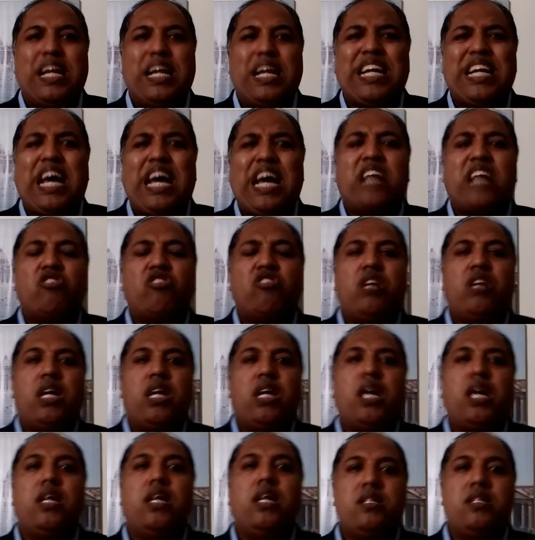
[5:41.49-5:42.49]
That
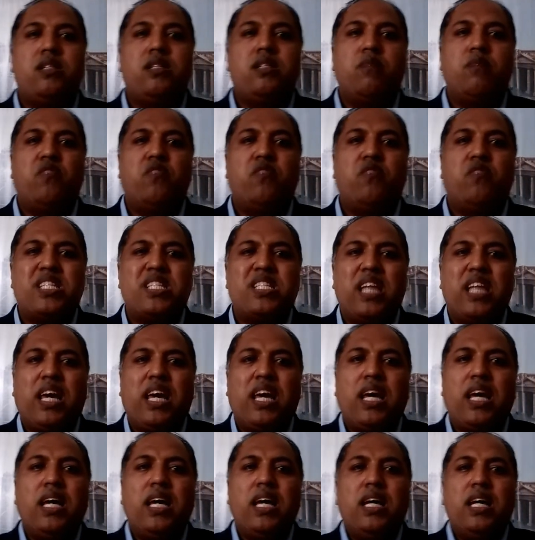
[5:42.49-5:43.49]
actually kills them. First
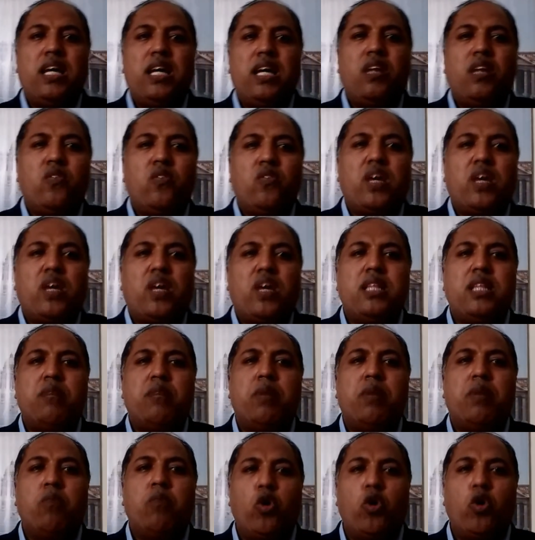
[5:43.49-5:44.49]
they kill
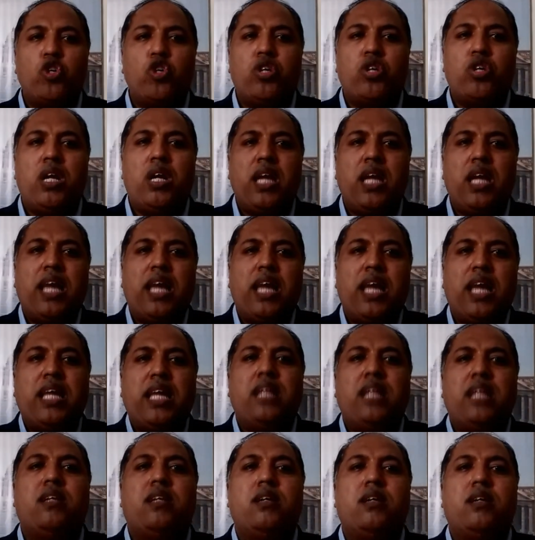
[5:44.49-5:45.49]
them emotionally,
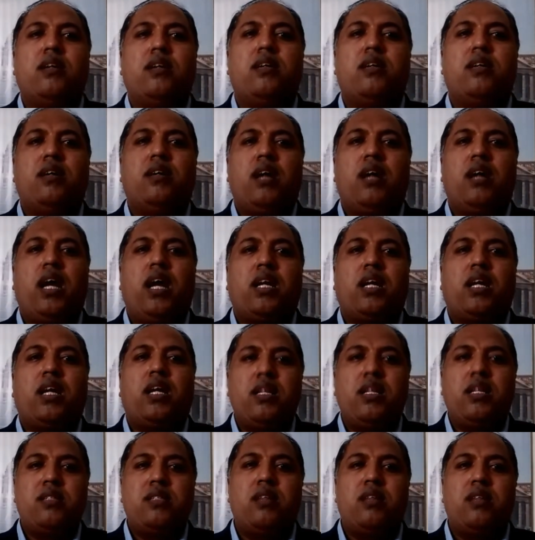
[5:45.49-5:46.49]
and then
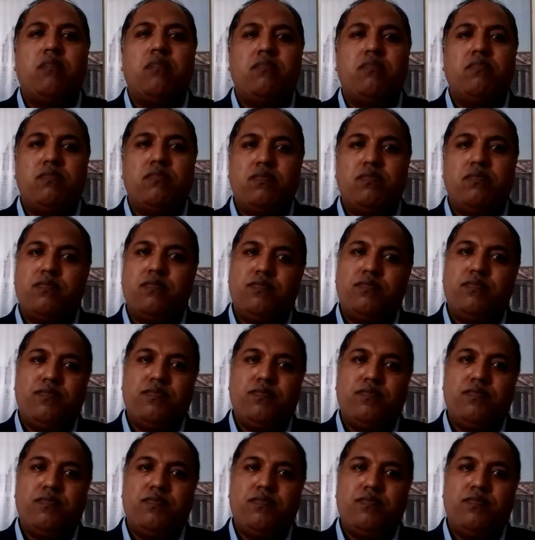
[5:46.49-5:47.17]
it kills them